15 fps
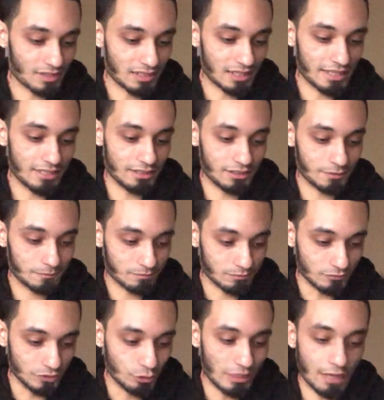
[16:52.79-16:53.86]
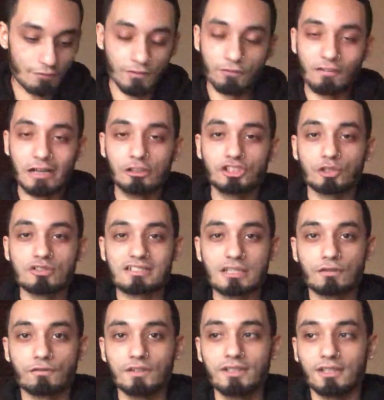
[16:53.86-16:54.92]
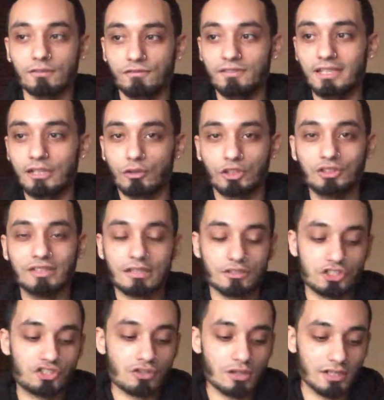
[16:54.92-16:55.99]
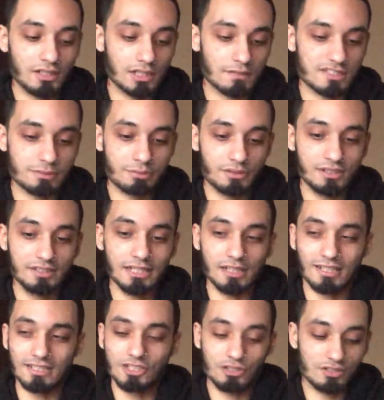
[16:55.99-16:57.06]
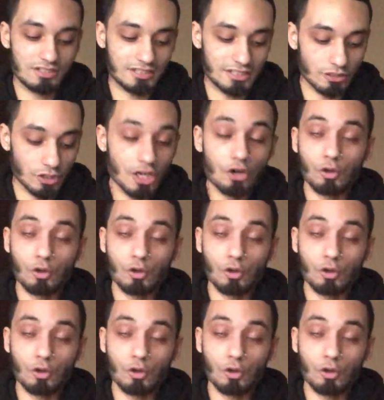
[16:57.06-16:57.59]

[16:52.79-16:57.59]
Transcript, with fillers: Like you haven't found yourself enough yet, or you're not a strong enough spirit yet, because you still,